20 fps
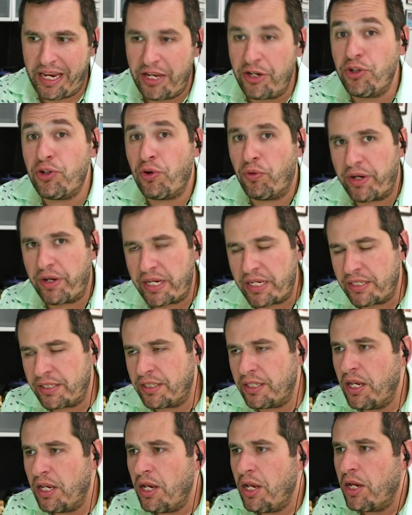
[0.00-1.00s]

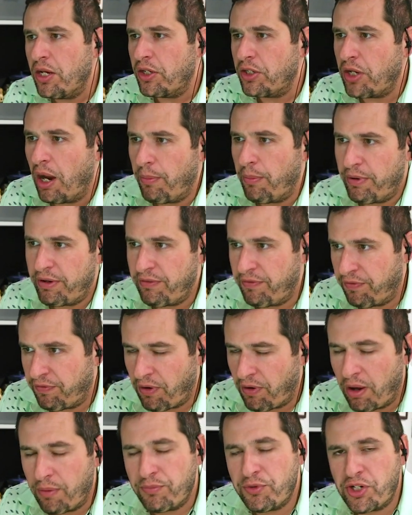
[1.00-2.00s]
increase coming
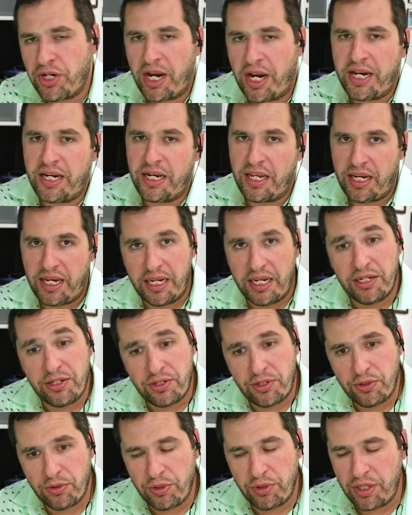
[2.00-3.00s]
from China
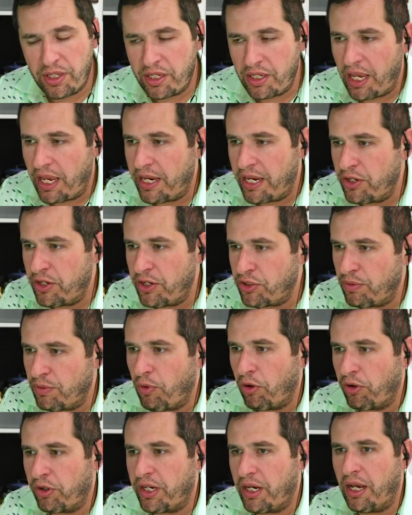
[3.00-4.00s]
into the Asian
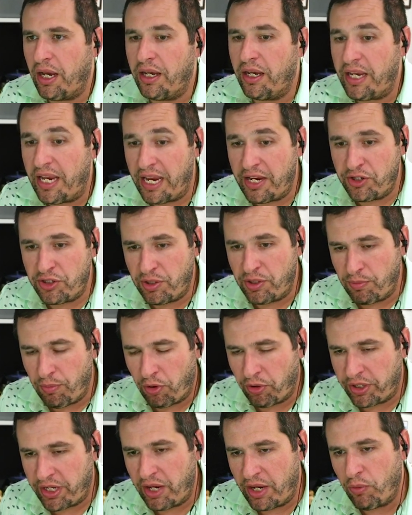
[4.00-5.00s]

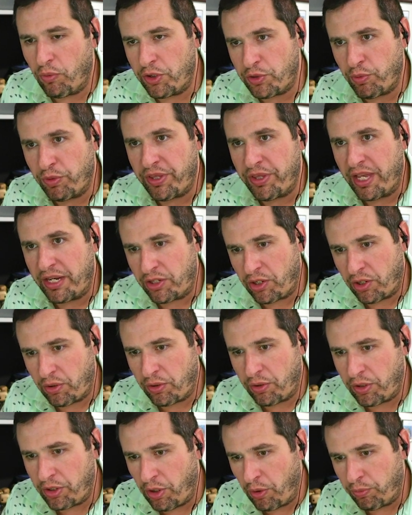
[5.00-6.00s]
market, which would then,
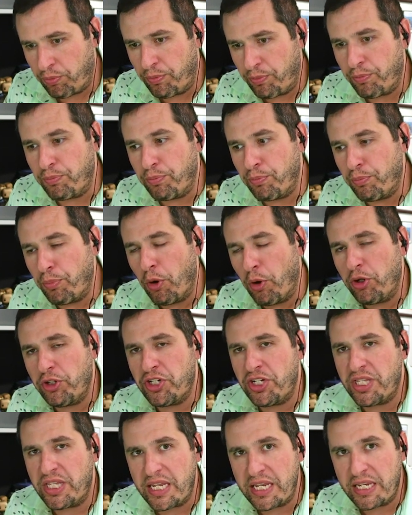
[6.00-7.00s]
you know,
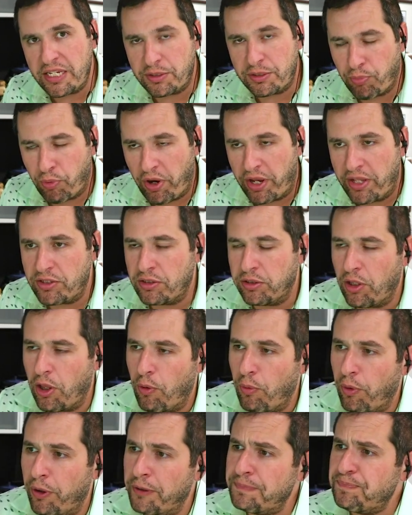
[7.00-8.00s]
push these spreads
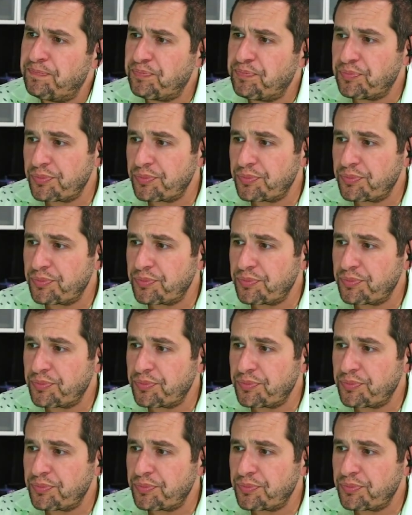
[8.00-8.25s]
lower.